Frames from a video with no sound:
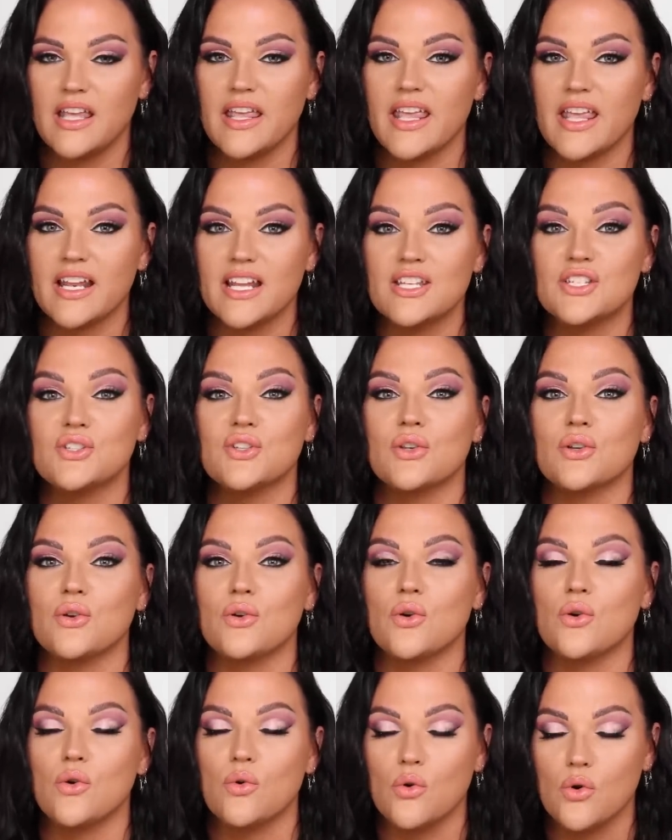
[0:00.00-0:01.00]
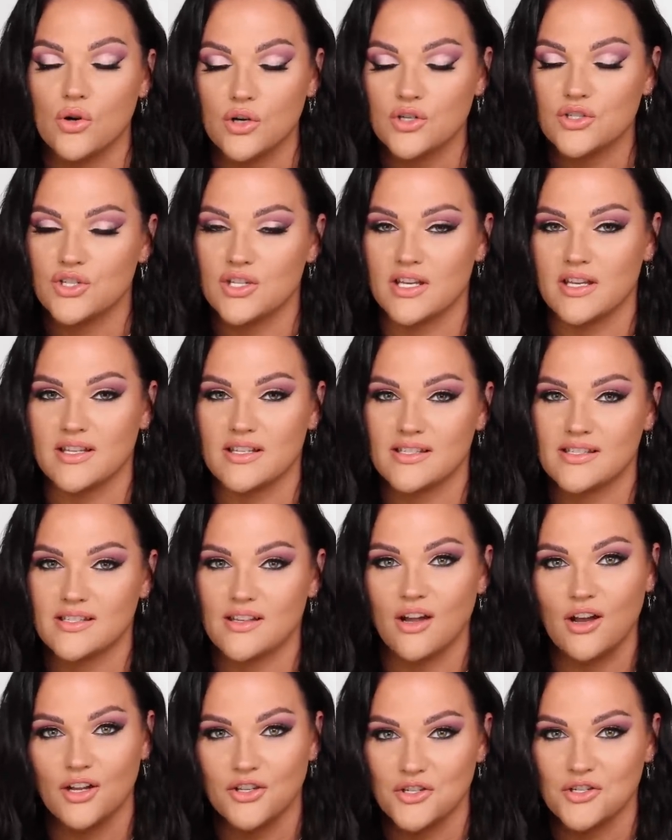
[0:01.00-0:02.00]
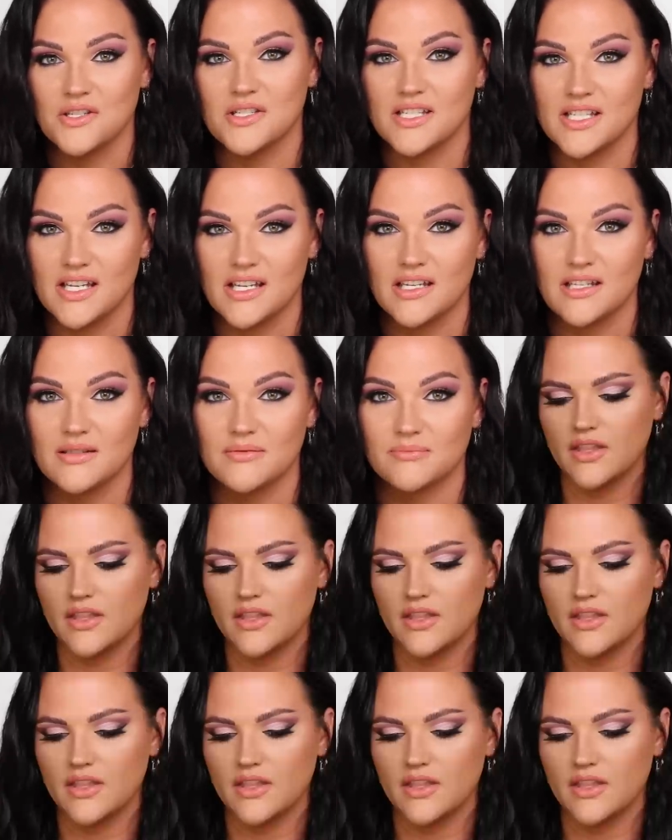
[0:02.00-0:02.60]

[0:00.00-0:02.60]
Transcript: it is gorgeous on your skin.